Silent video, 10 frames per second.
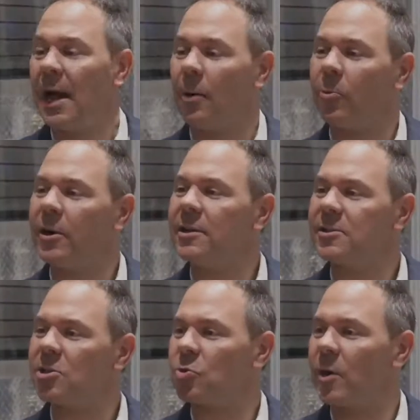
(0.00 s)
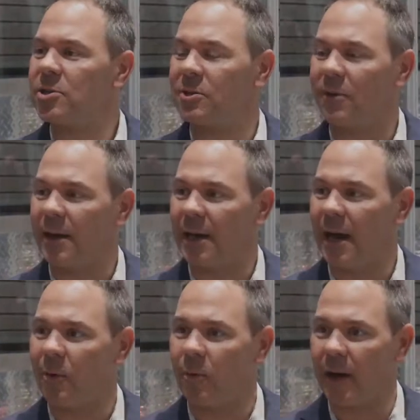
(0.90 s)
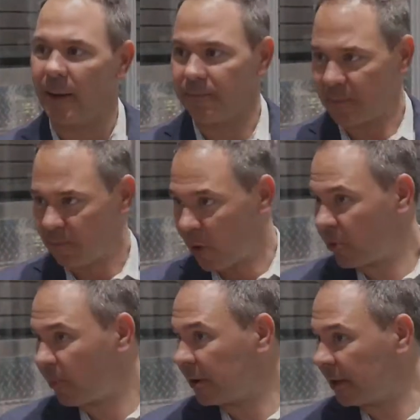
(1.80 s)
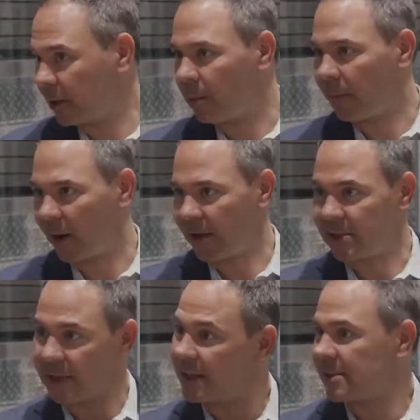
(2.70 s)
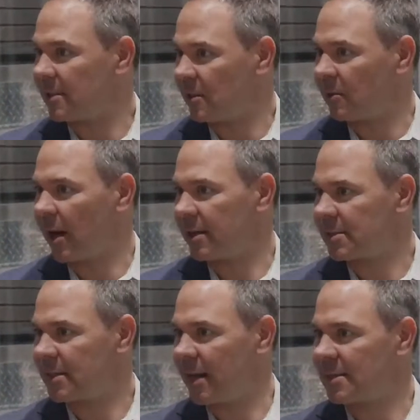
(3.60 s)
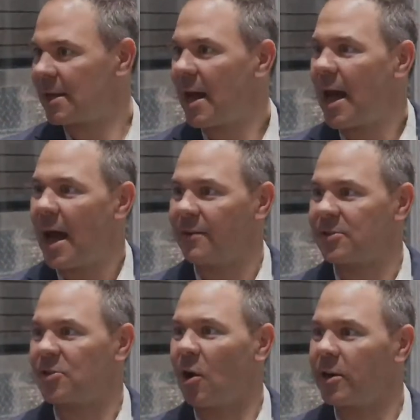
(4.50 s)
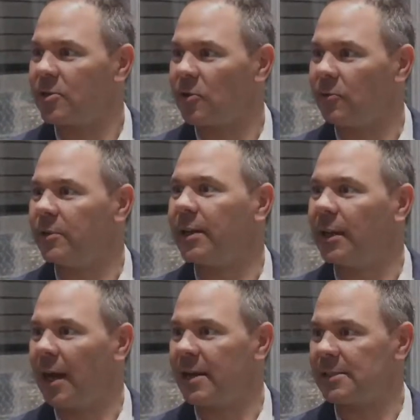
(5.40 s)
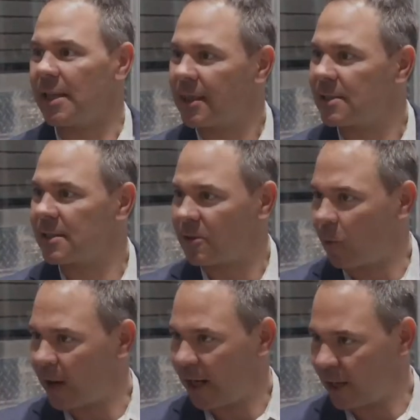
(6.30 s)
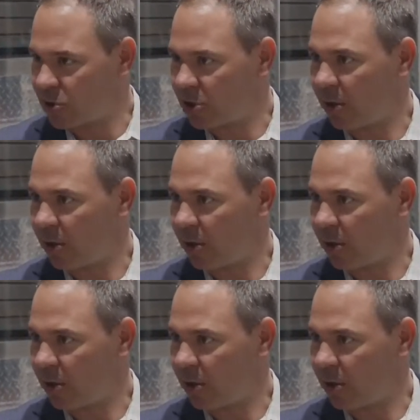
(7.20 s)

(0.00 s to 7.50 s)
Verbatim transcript: And we're in a situation right now where both political parties, at least in the United States, have started to realize that this is a winning issue.